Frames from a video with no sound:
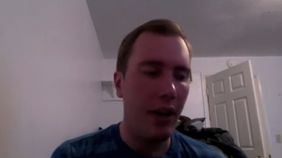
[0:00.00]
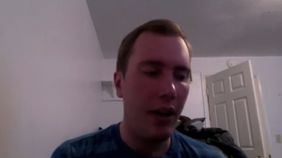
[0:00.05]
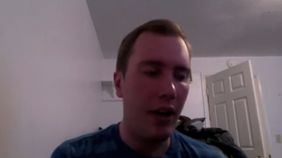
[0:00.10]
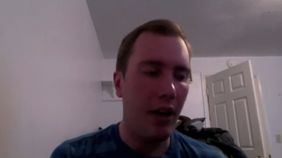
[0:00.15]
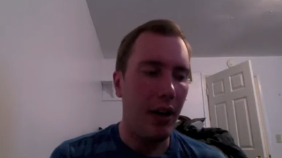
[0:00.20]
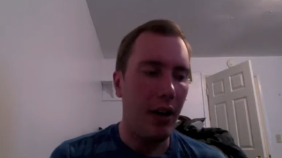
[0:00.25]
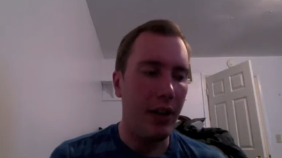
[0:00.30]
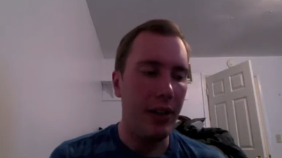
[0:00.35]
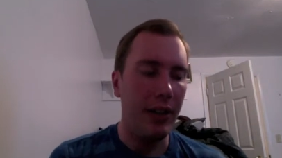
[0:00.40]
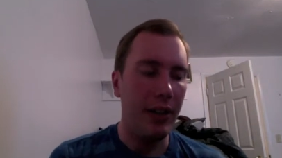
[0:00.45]

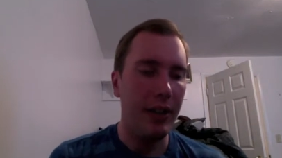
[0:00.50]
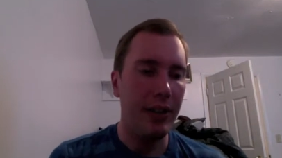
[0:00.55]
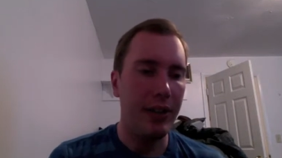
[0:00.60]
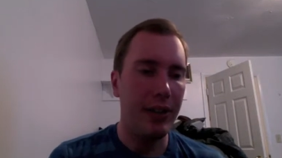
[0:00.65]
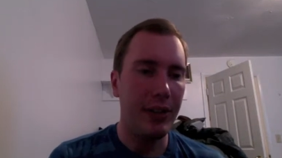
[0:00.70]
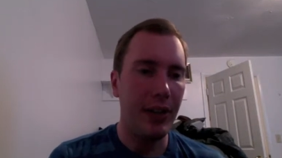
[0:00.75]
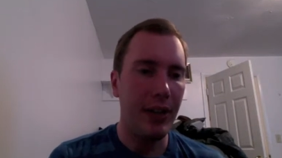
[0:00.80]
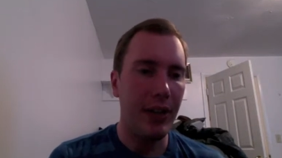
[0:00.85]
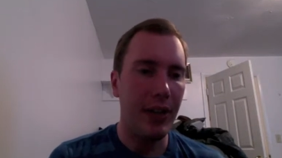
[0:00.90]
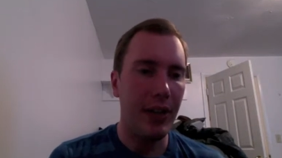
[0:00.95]

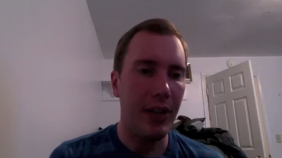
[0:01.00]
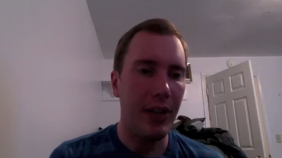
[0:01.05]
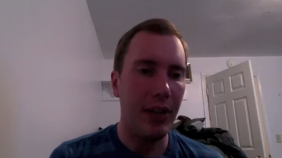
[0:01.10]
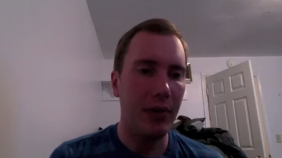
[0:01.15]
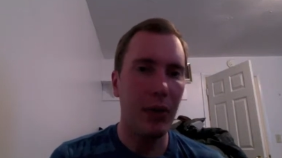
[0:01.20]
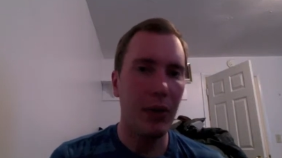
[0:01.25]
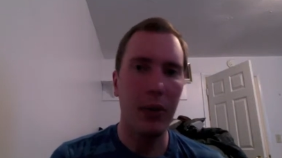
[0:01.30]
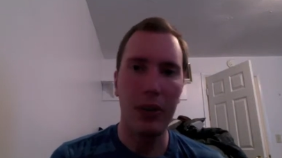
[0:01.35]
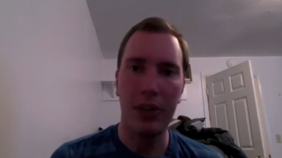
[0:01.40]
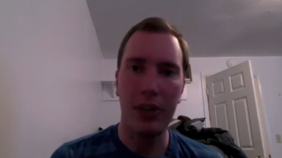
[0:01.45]
is,
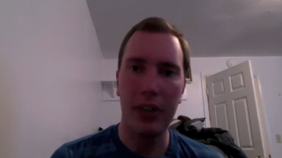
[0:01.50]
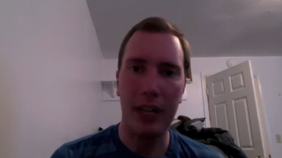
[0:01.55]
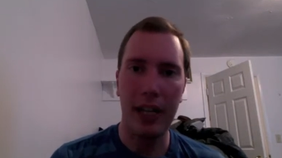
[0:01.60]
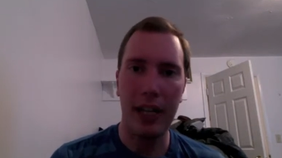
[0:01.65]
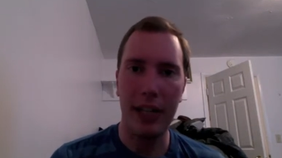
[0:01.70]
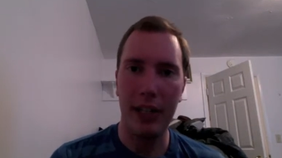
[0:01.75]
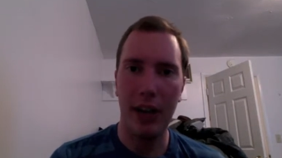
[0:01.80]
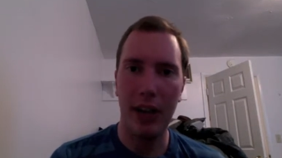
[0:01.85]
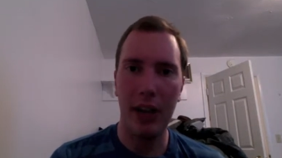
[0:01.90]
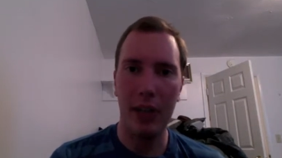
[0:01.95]
of course, like
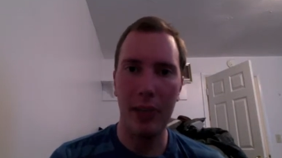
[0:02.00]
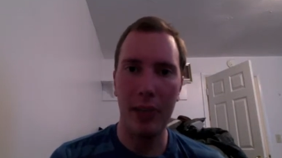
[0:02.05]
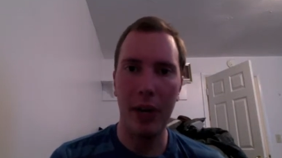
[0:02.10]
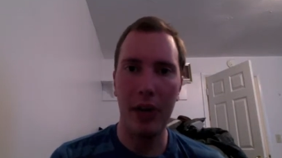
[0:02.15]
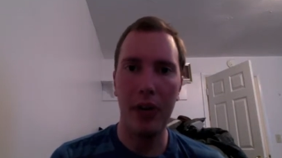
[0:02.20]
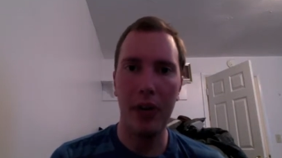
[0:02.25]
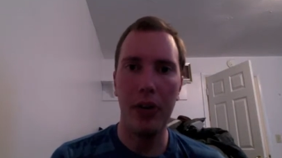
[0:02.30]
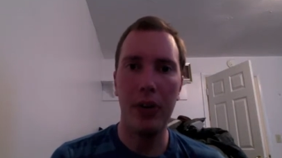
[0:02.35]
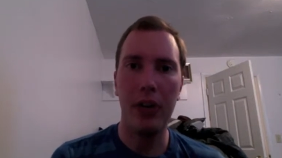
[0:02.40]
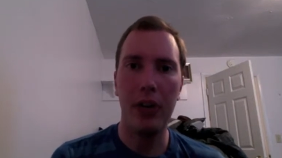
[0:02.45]
I talked
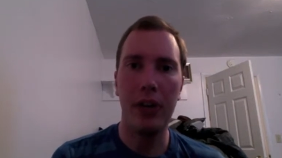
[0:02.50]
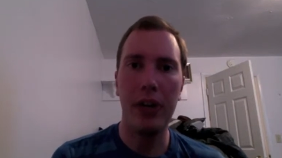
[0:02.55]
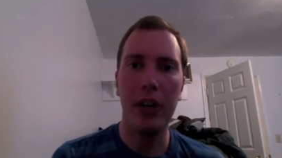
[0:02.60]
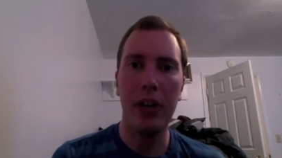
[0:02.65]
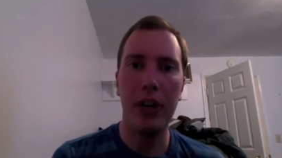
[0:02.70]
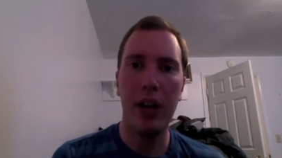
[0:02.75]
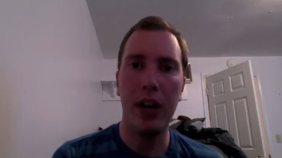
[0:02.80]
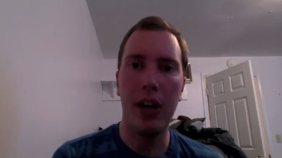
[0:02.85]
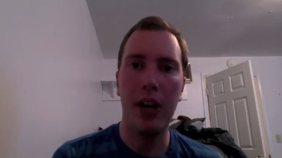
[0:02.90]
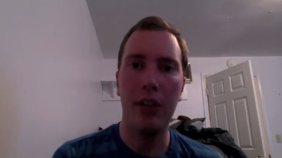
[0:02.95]
about
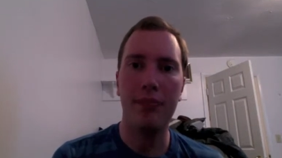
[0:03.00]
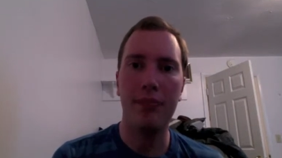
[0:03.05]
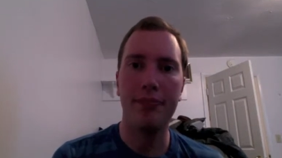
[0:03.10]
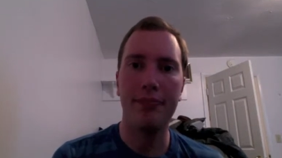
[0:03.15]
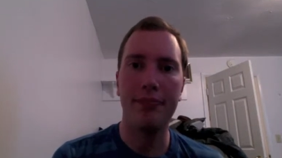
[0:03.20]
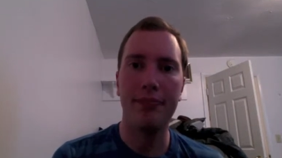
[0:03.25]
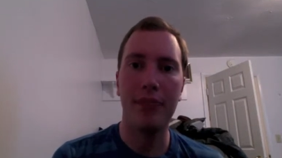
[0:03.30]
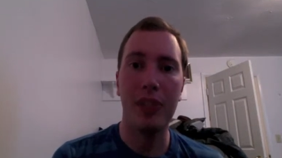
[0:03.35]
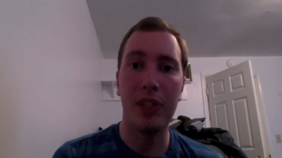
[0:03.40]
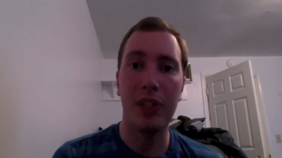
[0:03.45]
earlier,
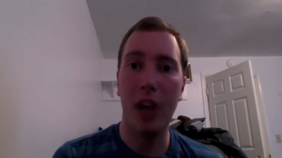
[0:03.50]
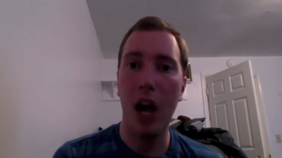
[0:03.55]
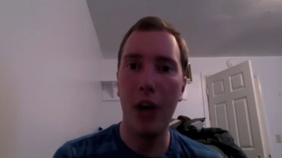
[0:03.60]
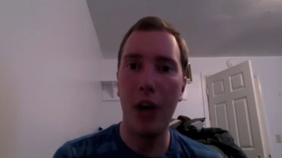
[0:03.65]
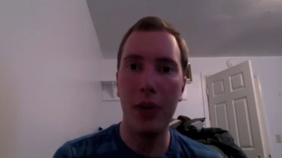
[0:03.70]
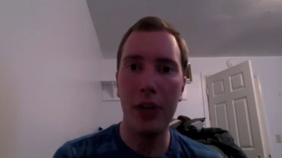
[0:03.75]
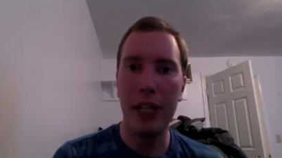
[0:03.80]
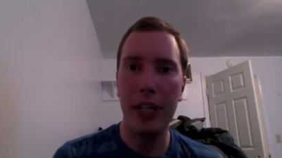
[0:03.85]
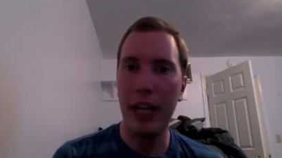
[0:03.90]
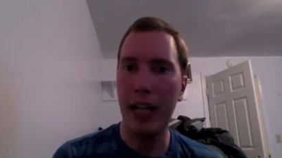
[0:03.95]

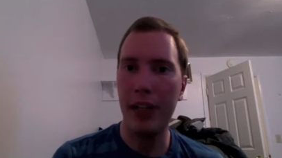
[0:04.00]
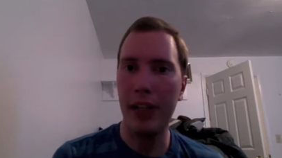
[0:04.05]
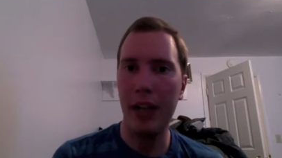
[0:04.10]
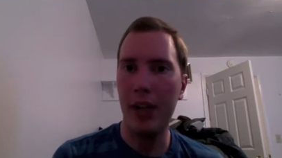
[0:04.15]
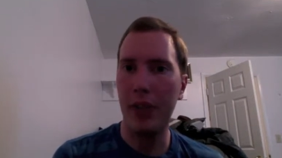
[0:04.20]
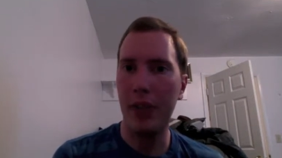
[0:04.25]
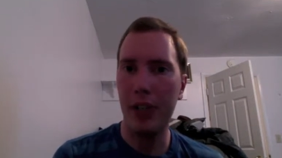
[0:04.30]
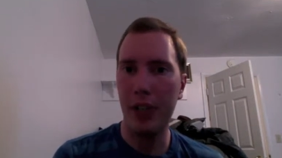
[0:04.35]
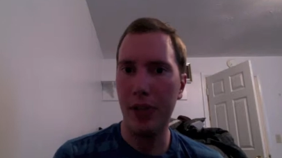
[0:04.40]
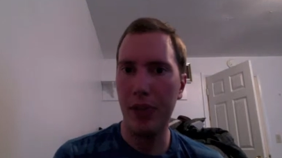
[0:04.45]
soldering. I'd
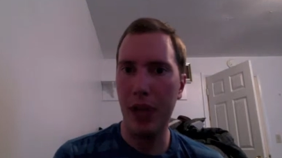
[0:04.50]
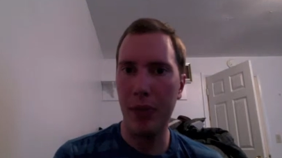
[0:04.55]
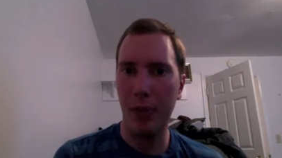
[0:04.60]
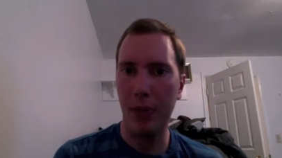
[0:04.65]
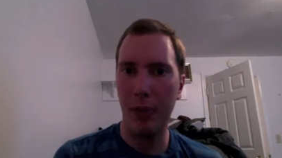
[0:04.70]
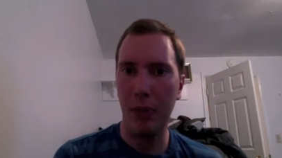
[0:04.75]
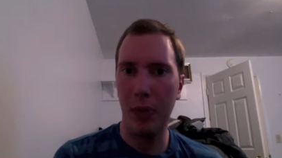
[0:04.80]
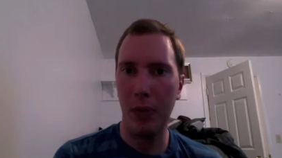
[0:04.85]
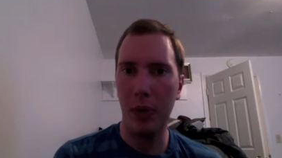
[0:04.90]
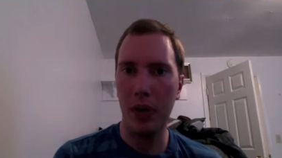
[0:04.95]
never done that
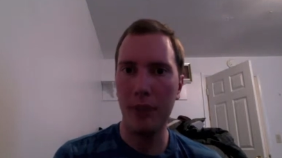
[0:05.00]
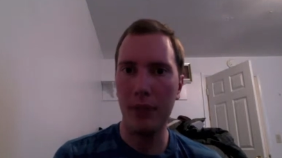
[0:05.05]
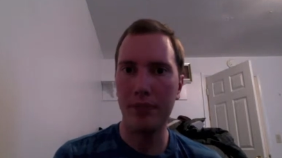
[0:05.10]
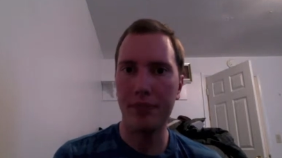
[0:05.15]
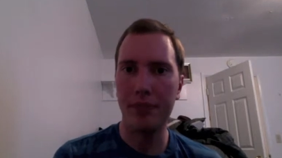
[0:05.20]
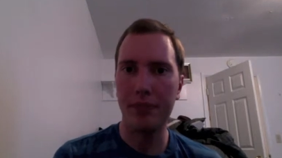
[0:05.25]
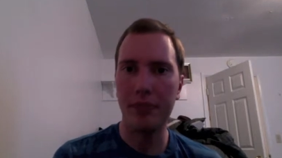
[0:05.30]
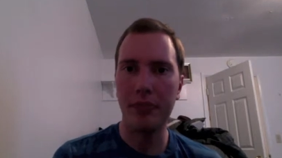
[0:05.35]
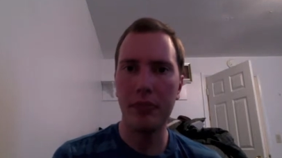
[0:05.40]
before.